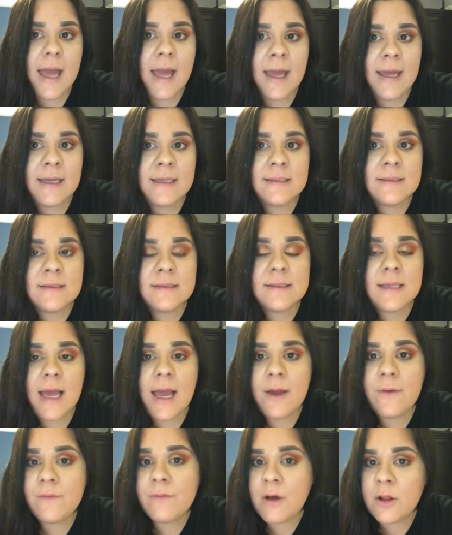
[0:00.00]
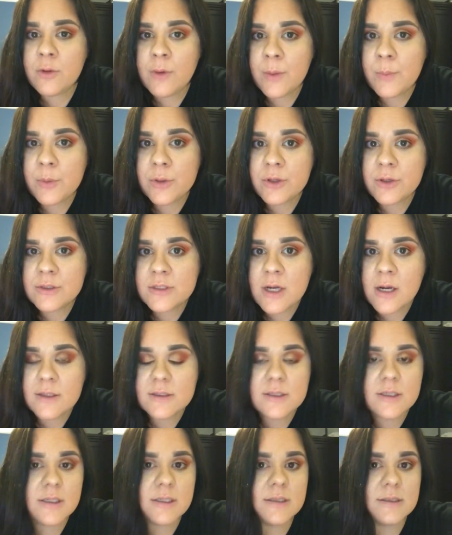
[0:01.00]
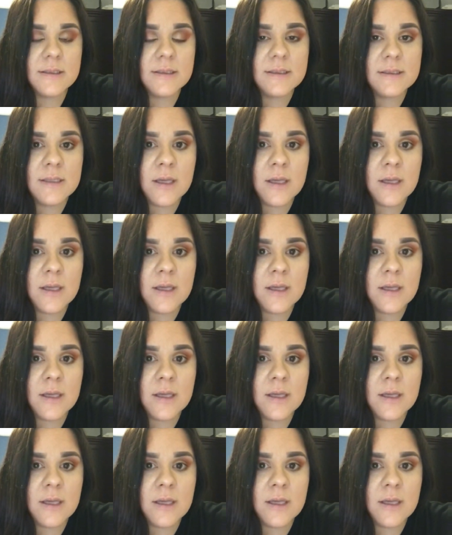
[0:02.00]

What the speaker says: And follow up with your doctor.